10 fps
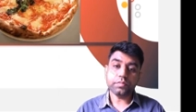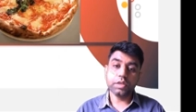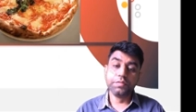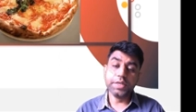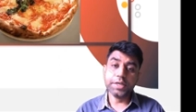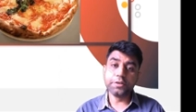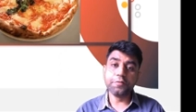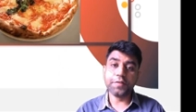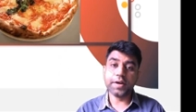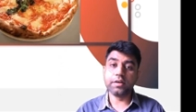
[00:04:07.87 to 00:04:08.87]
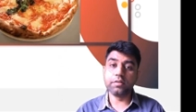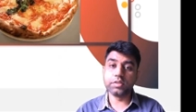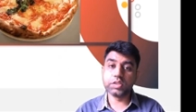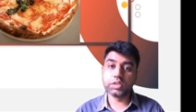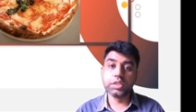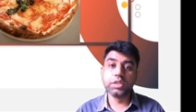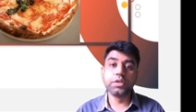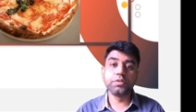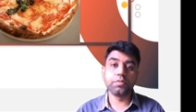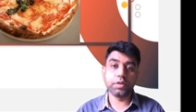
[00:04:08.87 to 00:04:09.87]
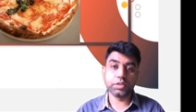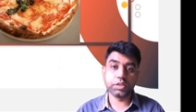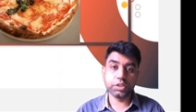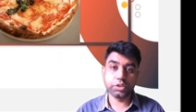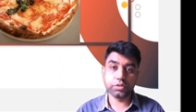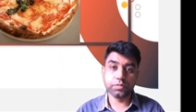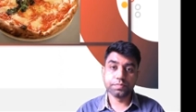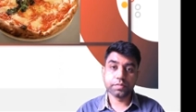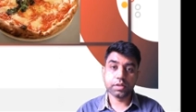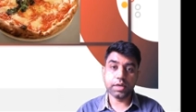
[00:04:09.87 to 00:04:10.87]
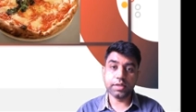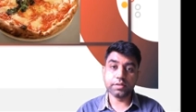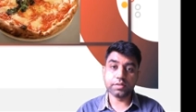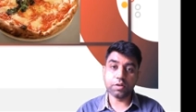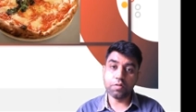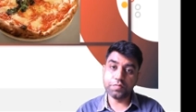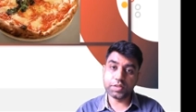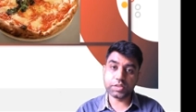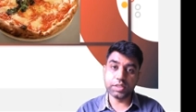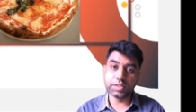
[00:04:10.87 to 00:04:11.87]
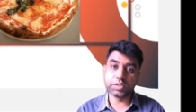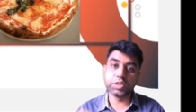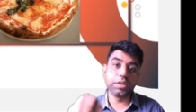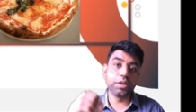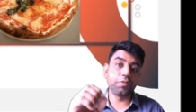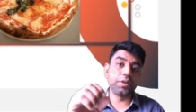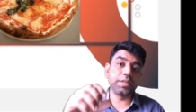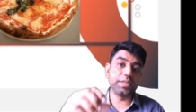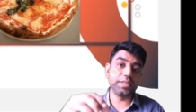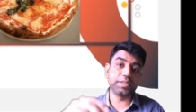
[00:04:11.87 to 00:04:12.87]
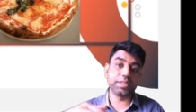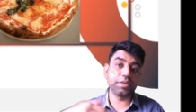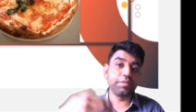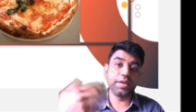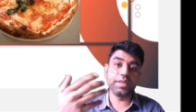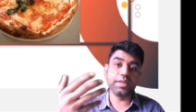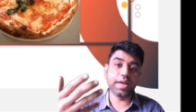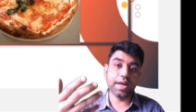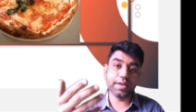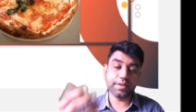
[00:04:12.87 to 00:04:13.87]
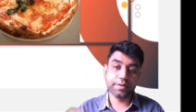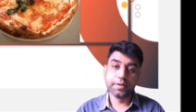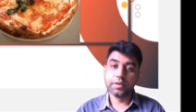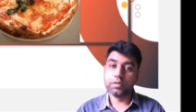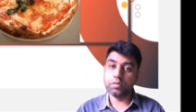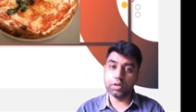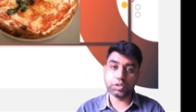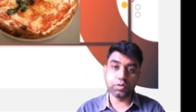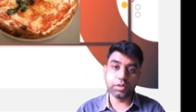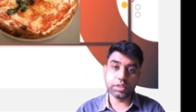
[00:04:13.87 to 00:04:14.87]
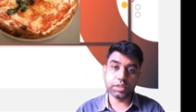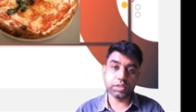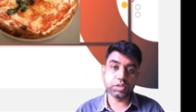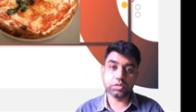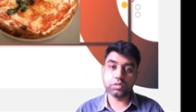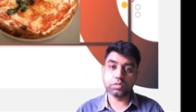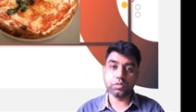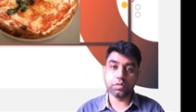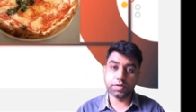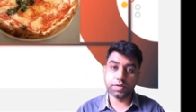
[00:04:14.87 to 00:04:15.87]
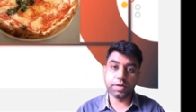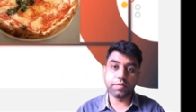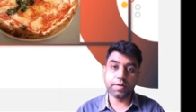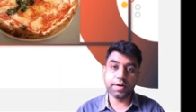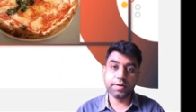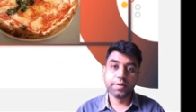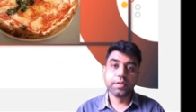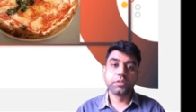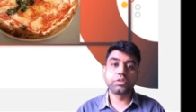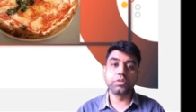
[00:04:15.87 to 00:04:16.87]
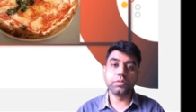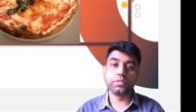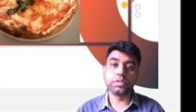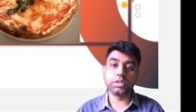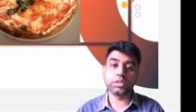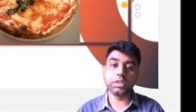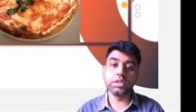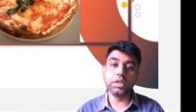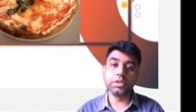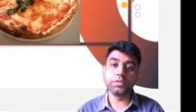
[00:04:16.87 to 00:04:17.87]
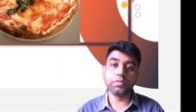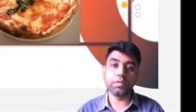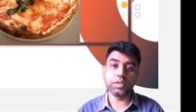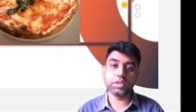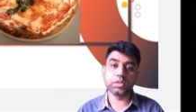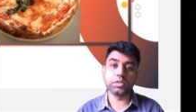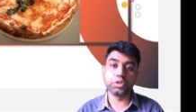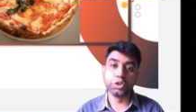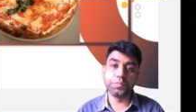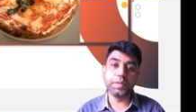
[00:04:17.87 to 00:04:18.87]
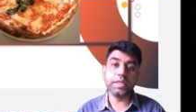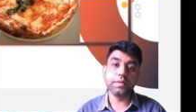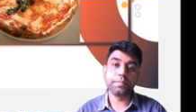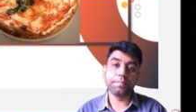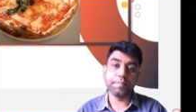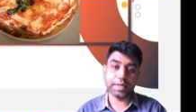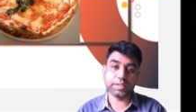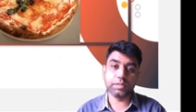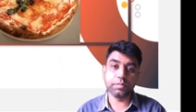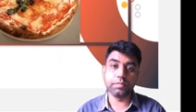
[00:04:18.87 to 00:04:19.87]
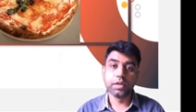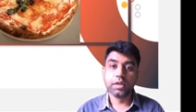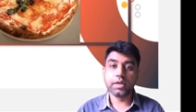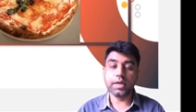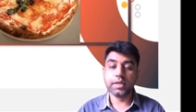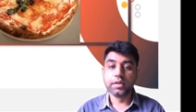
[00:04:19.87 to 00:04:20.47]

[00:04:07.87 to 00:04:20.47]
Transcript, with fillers: we need to find out the signal to noise ratio, right? Obviously the signal quantity is required in higher, noise quantity is not required. So this signal to noise should be maximum, right?